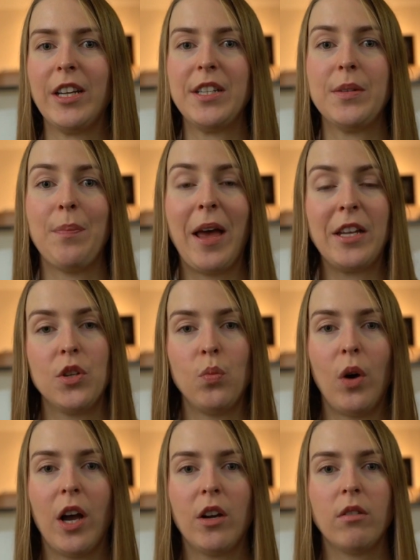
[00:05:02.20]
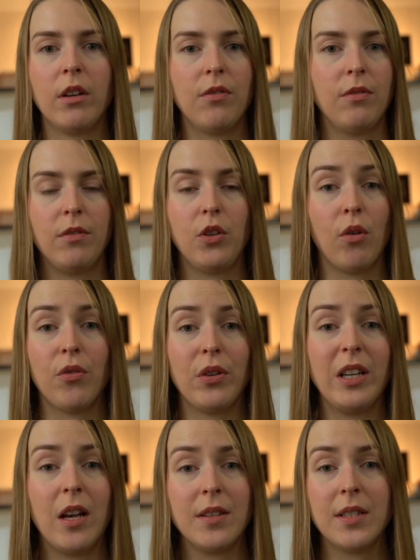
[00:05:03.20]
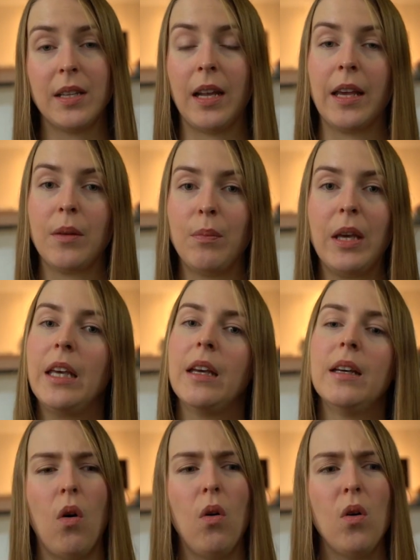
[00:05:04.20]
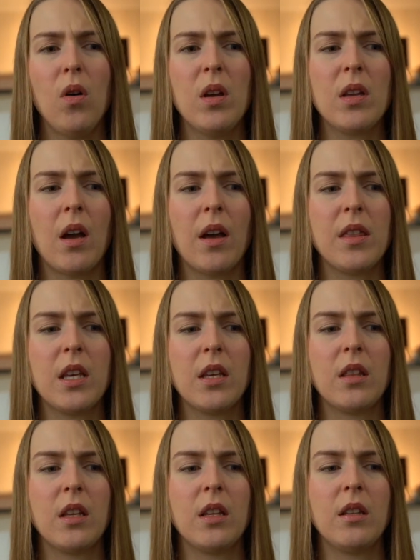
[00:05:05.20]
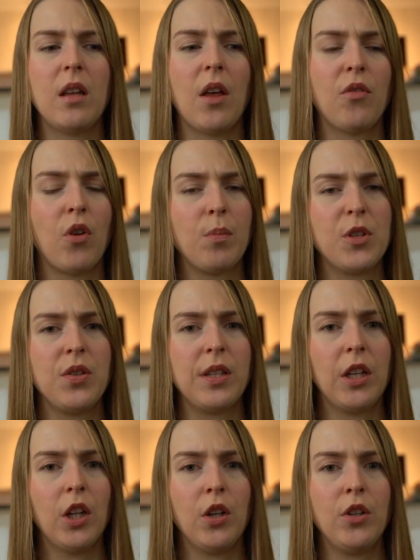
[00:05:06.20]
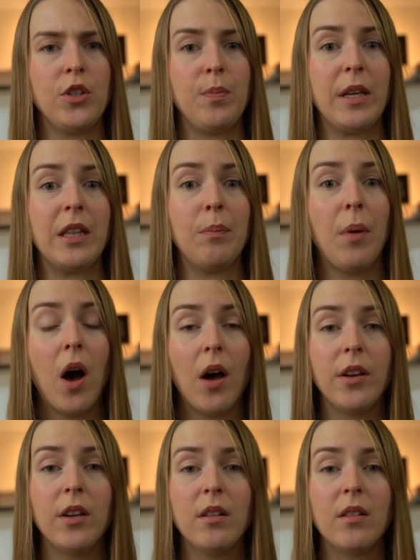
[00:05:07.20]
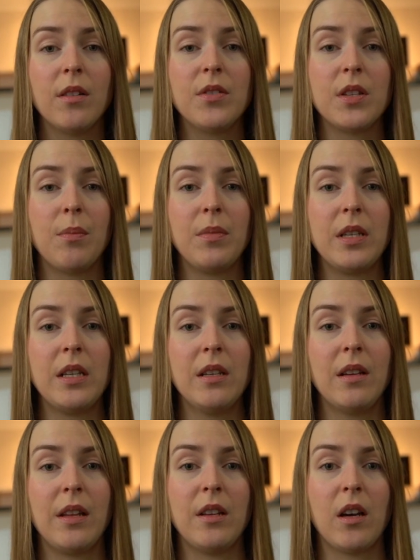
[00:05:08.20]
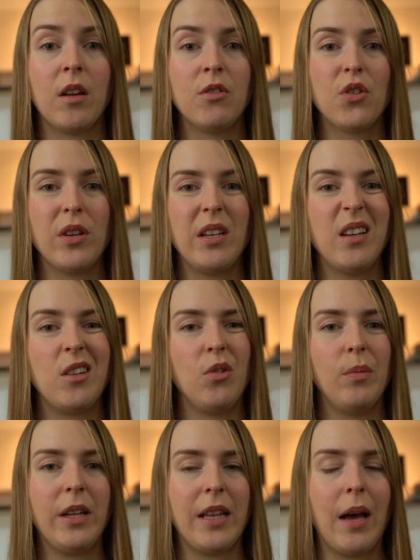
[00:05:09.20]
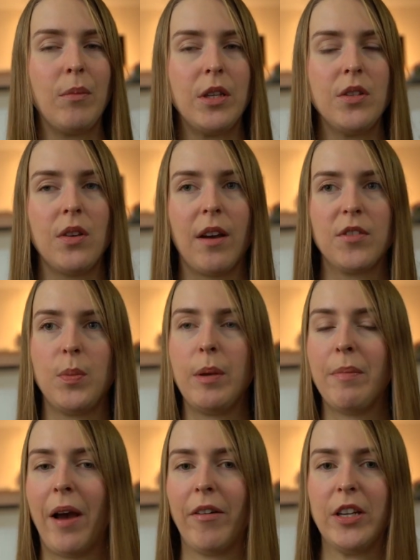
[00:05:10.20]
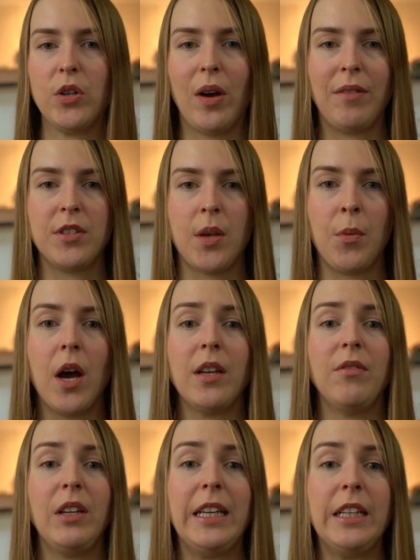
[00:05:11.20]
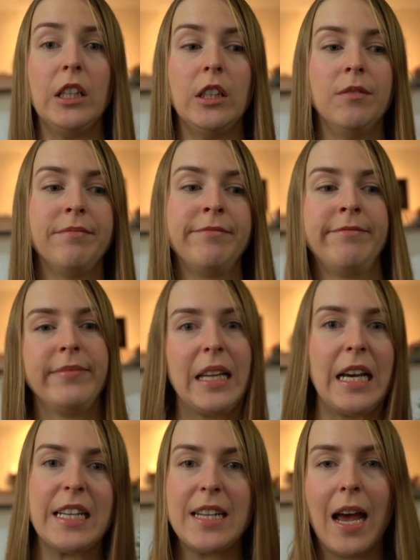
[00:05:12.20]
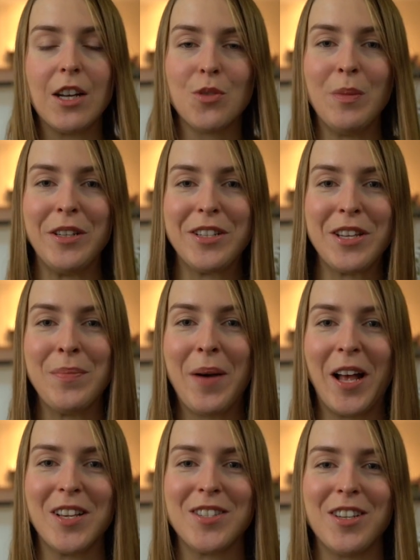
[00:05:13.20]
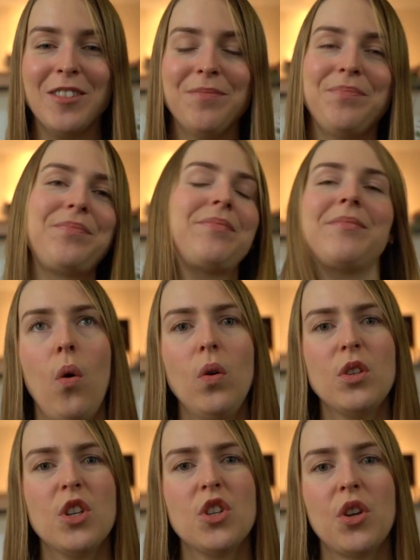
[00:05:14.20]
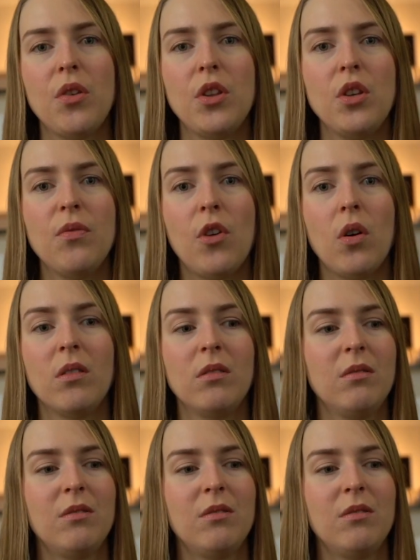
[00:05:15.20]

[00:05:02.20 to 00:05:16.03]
an independent worker if you're a freelancer like me. Or I think that other options include being the partner of somebody in the country, and normally that means you have to be married or have some kind of legal attachment to the person. Or just show that you've got